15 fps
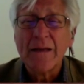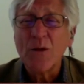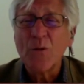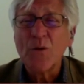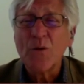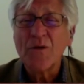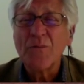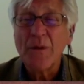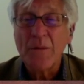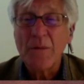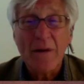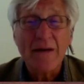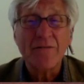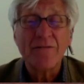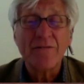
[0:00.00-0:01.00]
There would have
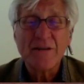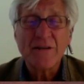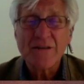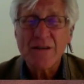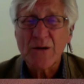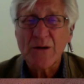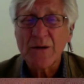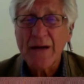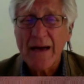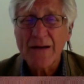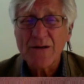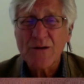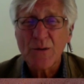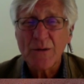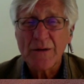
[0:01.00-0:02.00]
been many physical
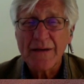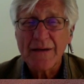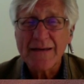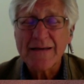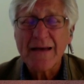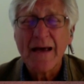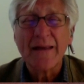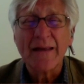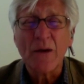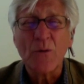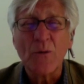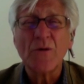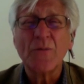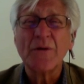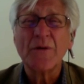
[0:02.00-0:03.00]
casualties
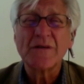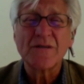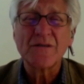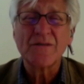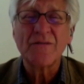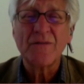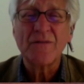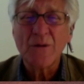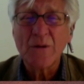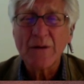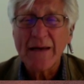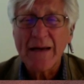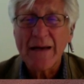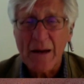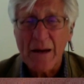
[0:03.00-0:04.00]
that would have been
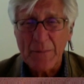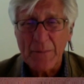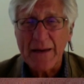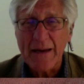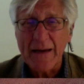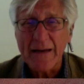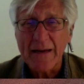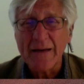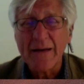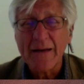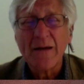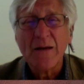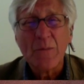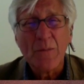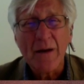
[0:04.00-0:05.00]
severely complicated
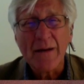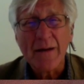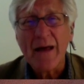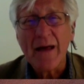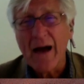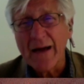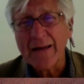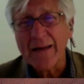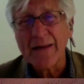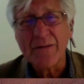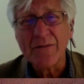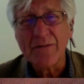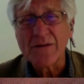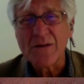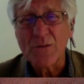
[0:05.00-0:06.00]
by the high
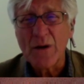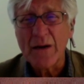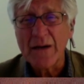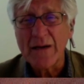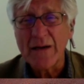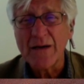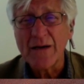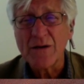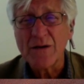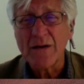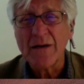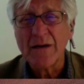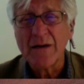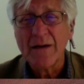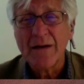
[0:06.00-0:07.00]
levels of
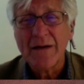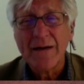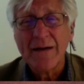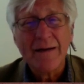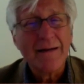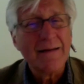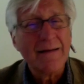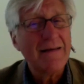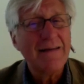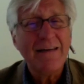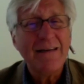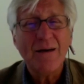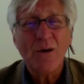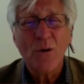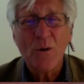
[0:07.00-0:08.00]
radiation. The
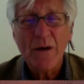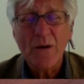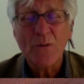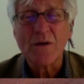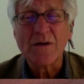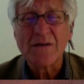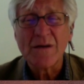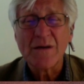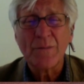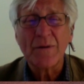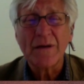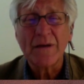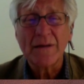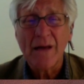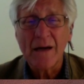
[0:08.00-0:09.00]
DOE was
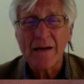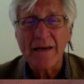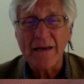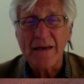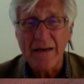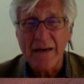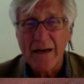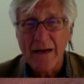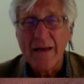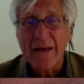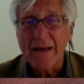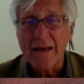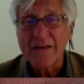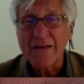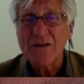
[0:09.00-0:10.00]
simply lucky
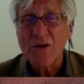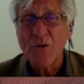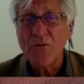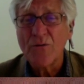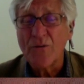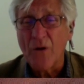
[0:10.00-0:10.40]
that so